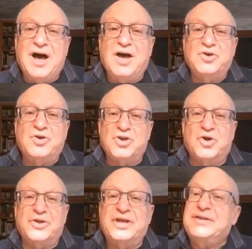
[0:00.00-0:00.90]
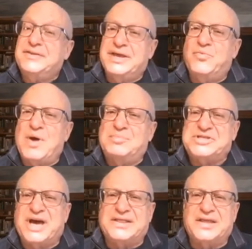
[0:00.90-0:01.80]
you can go to the
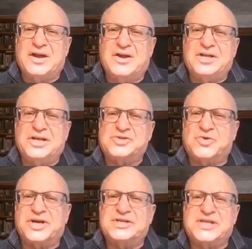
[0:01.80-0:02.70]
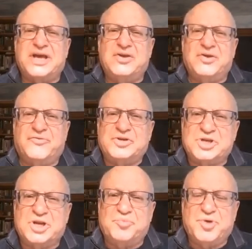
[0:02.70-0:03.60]
website there. It's Oregon State
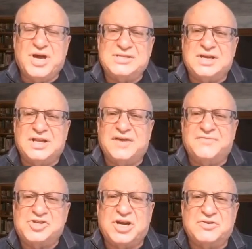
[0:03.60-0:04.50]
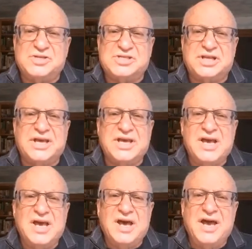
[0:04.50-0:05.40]
University Press, and they've generously
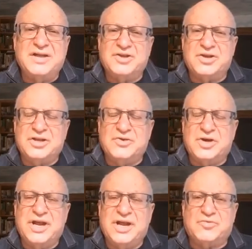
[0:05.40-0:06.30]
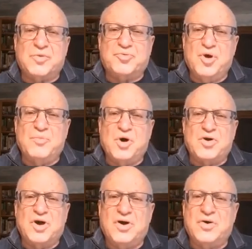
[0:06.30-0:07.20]
you can enter a promo
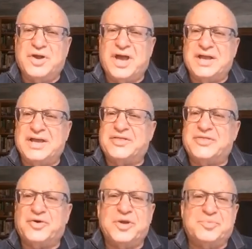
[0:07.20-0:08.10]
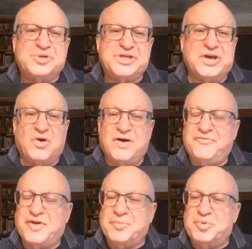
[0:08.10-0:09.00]
code and get 30%
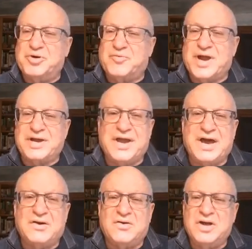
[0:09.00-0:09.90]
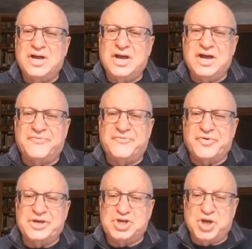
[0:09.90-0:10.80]
off on the book right now and
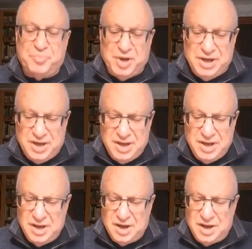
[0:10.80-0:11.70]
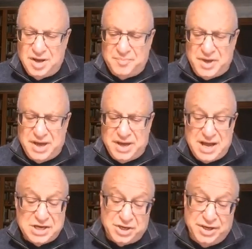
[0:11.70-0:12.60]
free shipping. And
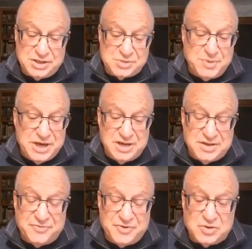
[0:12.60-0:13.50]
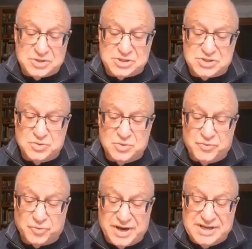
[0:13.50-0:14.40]
actually, in speaking to folks who've
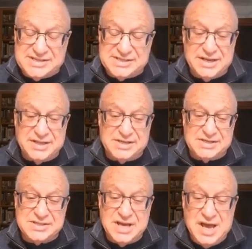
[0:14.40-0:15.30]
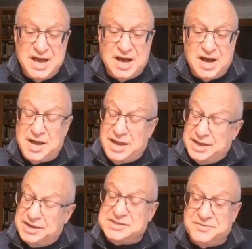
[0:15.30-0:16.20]
already seen this,
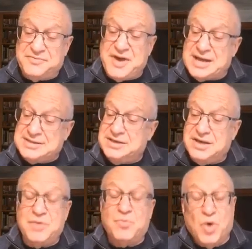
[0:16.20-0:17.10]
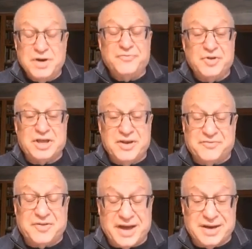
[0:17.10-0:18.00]
it is in fact a wonderful
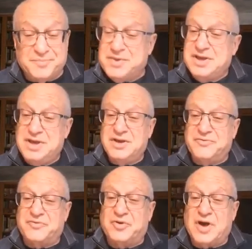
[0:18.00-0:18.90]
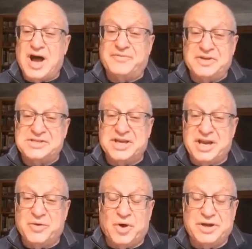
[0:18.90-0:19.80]
gift item for obviously
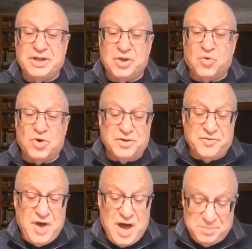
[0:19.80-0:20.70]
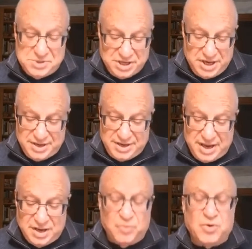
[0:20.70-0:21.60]
anyone in the world of hops and
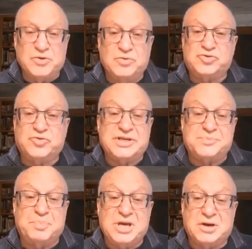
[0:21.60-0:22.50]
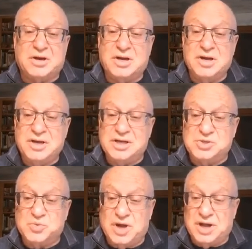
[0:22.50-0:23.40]
anyone who drinks beer
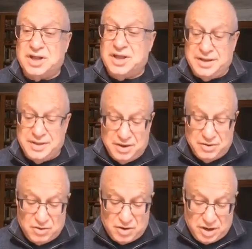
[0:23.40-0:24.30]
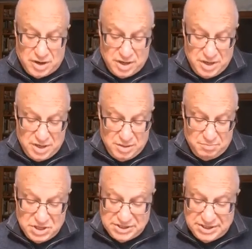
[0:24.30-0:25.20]
as well. And there are
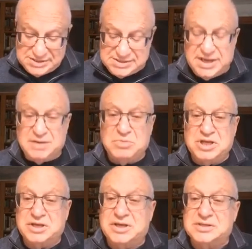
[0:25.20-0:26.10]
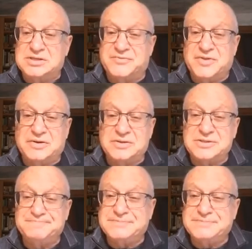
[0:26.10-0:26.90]
millions and millions of those.